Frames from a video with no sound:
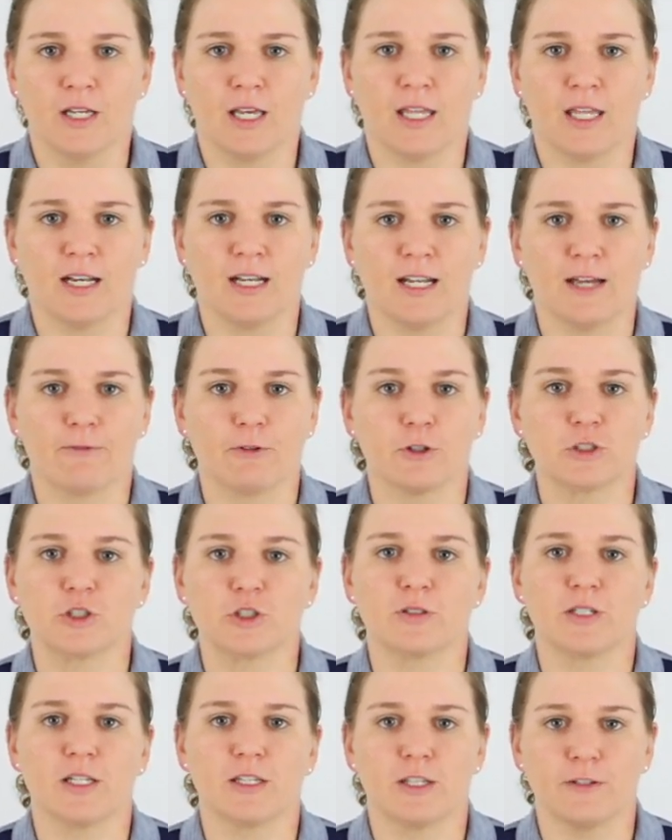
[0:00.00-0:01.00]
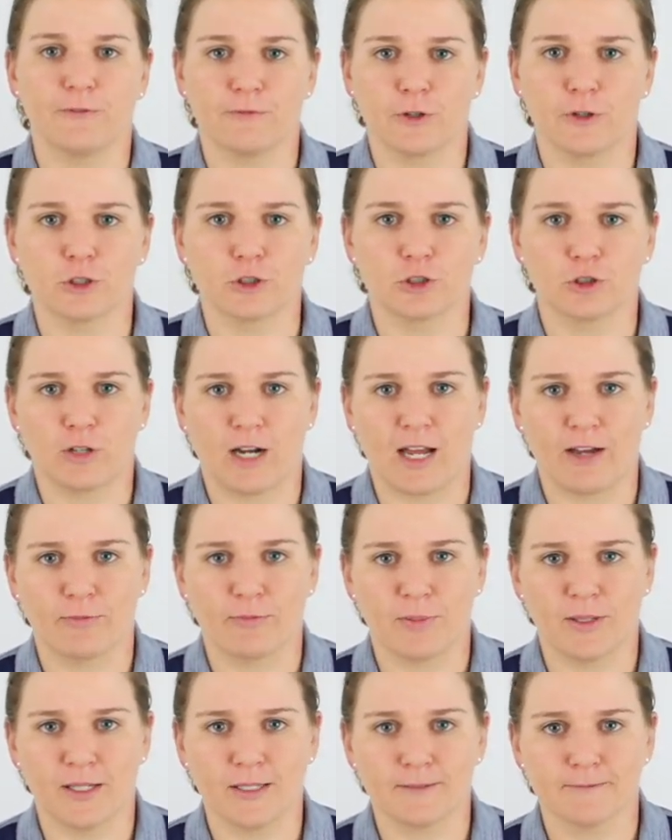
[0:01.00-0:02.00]
in an effort to get the first
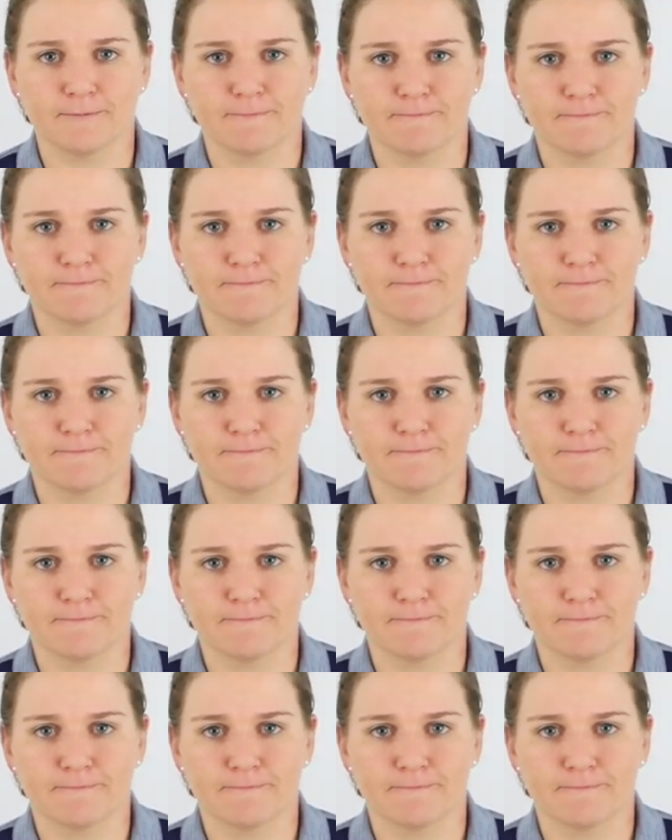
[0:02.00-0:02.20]
draft pick.